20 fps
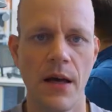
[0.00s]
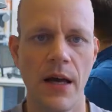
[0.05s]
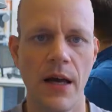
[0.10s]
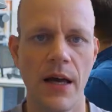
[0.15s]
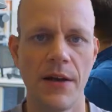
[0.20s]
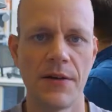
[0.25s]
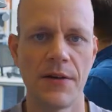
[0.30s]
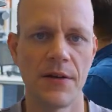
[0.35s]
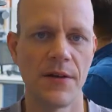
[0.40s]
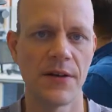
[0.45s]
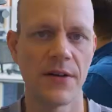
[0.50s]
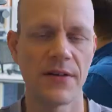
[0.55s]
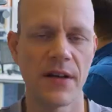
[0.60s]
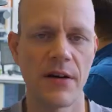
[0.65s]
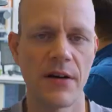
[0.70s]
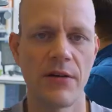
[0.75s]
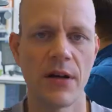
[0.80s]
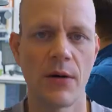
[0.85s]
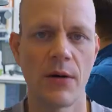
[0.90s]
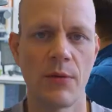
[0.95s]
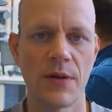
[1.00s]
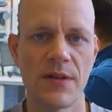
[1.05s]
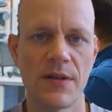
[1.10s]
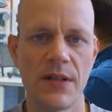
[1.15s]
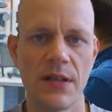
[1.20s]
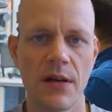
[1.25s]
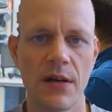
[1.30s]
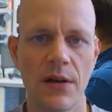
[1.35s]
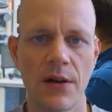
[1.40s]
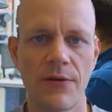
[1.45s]
And in this area we
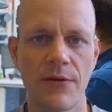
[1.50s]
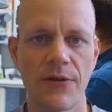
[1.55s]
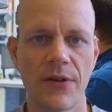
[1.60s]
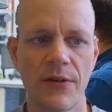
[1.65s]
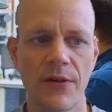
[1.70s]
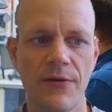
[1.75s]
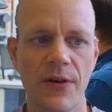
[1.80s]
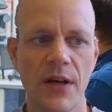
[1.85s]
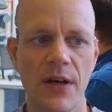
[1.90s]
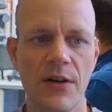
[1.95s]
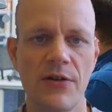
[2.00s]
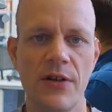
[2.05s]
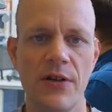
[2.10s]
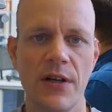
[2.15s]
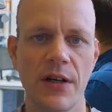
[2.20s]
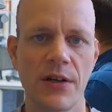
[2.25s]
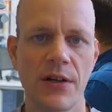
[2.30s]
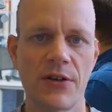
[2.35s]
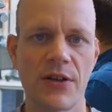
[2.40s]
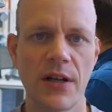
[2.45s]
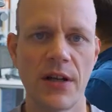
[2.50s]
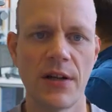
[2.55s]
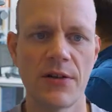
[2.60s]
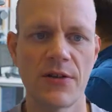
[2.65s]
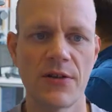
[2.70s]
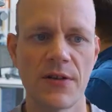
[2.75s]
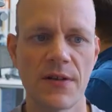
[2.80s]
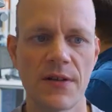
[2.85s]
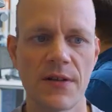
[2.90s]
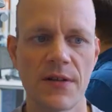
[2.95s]
see a lot of software engineering
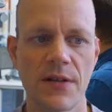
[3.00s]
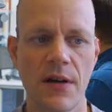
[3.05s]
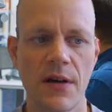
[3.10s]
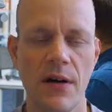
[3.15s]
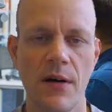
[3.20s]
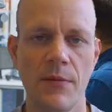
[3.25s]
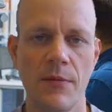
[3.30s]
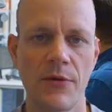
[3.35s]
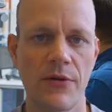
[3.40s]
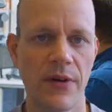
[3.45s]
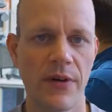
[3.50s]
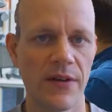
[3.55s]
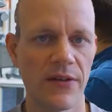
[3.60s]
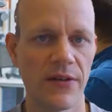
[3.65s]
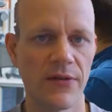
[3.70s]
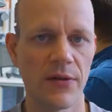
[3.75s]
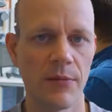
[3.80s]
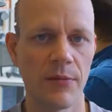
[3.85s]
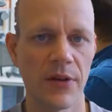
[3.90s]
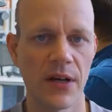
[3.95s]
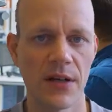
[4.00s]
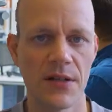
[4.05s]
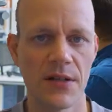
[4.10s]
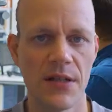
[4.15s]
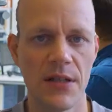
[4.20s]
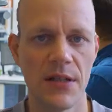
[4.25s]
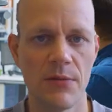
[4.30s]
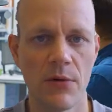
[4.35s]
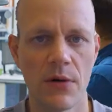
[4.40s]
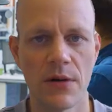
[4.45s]
challenges, trends from the
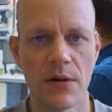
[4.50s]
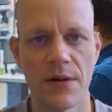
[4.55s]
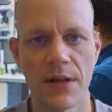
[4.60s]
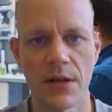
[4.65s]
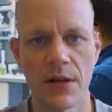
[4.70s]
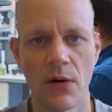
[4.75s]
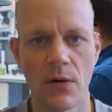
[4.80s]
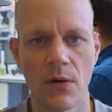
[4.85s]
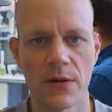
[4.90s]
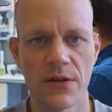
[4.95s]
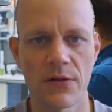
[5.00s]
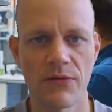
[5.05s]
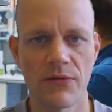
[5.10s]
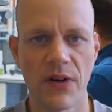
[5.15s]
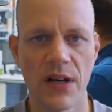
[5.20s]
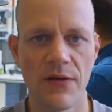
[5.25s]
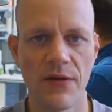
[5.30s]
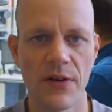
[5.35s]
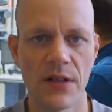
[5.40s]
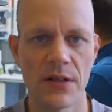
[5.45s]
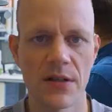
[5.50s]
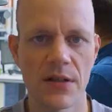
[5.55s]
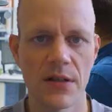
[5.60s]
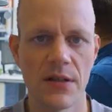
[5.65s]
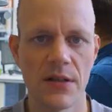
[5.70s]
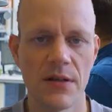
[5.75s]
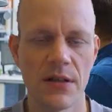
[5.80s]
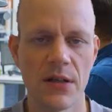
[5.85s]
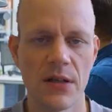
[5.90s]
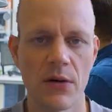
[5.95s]
IT world that are also relevant
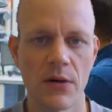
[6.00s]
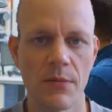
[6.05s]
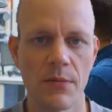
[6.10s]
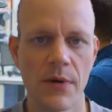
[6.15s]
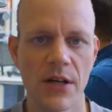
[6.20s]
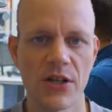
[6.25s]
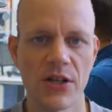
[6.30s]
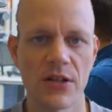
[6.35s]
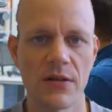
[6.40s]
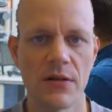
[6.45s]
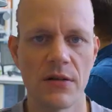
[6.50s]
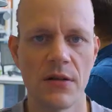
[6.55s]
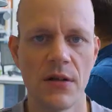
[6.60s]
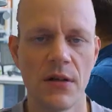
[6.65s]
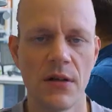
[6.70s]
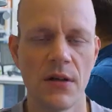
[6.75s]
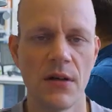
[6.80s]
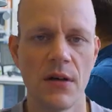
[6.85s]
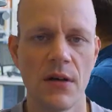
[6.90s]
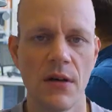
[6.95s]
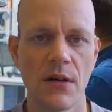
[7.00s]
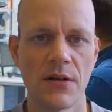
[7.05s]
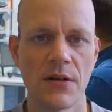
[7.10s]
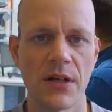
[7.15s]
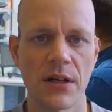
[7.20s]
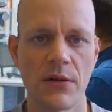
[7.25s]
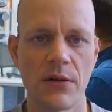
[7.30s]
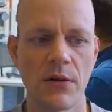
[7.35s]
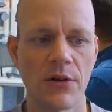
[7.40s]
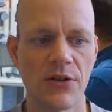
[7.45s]
in the automation
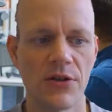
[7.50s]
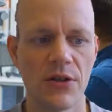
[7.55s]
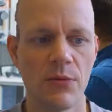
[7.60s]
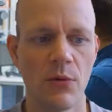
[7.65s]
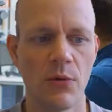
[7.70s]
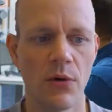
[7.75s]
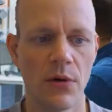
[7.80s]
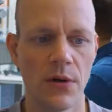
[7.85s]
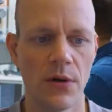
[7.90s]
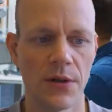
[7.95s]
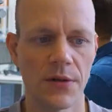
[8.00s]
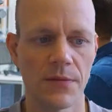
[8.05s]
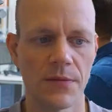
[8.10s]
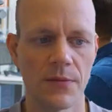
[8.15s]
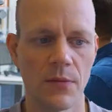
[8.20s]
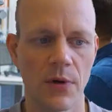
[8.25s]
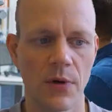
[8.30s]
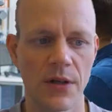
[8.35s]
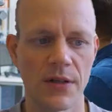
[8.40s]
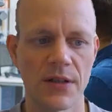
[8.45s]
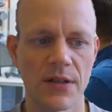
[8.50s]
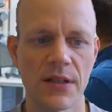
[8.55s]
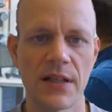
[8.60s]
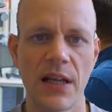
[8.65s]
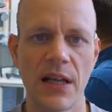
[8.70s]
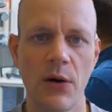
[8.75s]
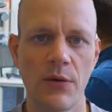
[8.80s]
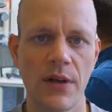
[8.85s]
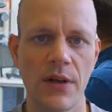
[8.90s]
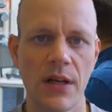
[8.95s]
technology world. One is
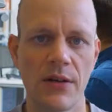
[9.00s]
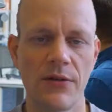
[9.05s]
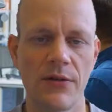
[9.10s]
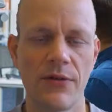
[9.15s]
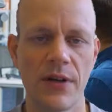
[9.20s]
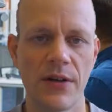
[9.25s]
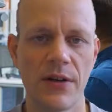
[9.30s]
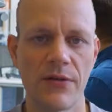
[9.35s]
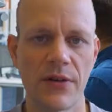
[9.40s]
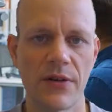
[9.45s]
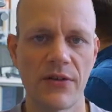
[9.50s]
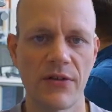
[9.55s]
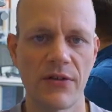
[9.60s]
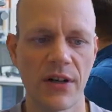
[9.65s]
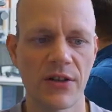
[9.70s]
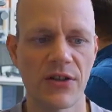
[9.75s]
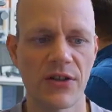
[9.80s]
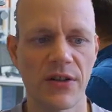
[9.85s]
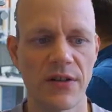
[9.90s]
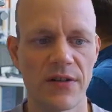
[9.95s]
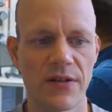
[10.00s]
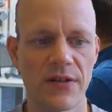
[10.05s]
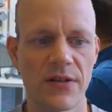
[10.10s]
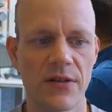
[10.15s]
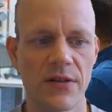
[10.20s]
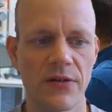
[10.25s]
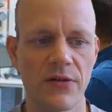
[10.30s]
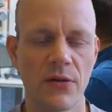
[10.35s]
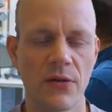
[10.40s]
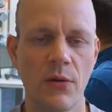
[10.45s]
cloud-native infrastructures,
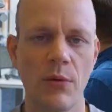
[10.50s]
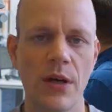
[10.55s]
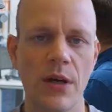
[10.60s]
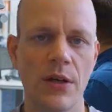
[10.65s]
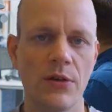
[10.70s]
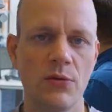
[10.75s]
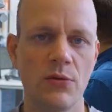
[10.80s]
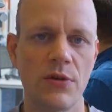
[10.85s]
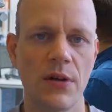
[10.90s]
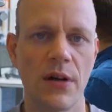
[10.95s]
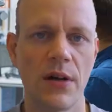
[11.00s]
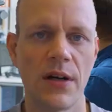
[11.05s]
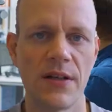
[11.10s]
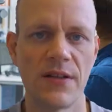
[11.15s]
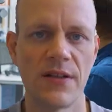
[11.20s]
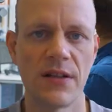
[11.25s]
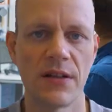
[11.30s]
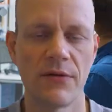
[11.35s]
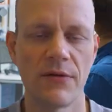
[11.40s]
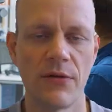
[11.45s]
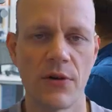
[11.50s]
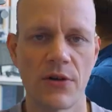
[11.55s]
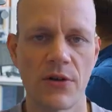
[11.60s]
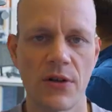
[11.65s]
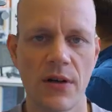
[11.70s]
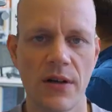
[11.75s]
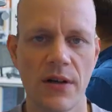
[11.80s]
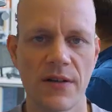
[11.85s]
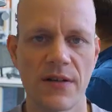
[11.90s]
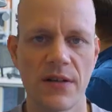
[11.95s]
so we are utilizing
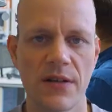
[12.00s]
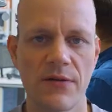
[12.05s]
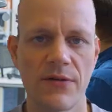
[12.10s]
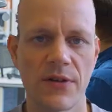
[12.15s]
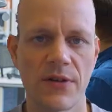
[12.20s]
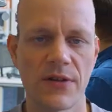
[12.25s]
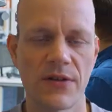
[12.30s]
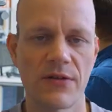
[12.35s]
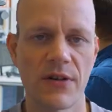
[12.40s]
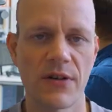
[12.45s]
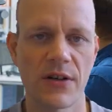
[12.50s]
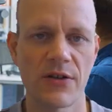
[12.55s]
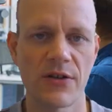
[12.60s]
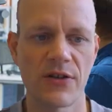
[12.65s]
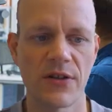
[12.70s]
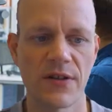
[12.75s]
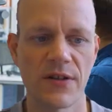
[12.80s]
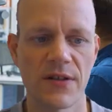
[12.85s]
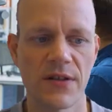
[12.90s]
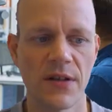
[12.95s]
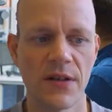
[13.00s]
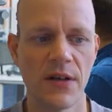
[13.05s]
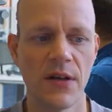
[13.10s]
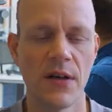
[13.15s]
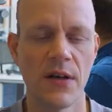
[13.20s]
virtualized infrastructures